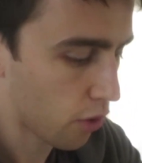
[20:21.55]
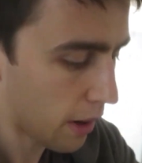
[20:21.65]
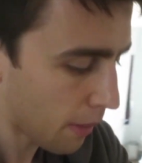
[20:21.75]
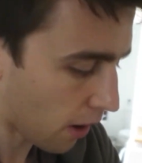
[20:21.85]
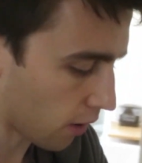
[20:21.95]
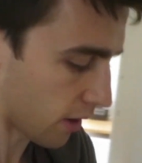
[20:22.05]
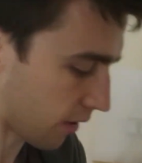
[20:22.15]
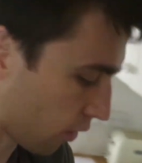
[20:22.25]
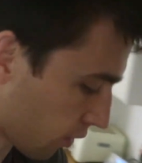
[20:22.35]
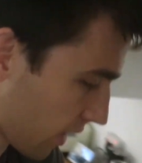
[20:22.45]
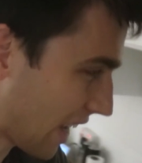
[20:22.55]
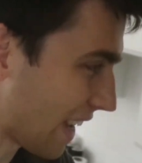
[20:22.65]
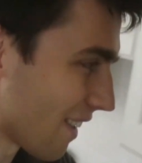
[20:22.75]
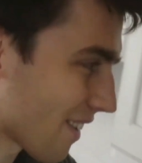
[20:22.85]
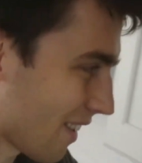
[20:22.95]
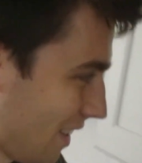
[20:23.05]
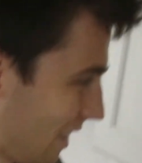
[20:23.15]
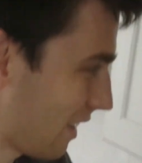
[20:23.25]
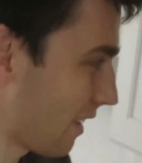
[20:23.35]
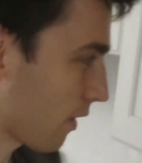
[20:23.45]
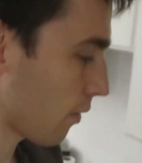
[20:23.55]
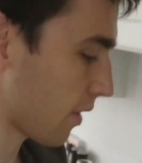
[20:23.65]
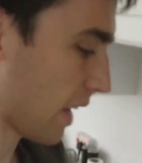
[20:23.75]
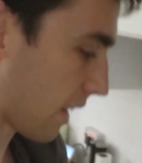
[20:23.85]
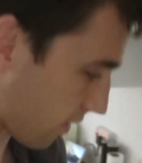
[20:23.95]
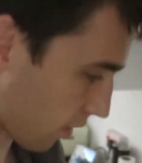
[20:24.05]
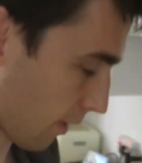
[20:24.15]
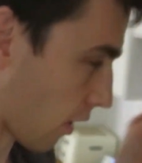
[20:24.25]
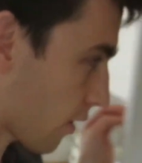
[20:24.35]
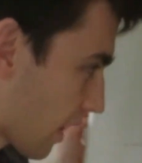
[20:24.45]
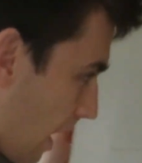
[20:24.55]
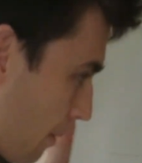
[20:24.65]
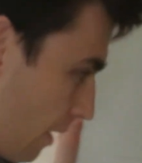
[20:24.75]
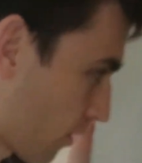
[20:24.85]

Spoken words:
trying my hardest not to eat stuff. I got into the habit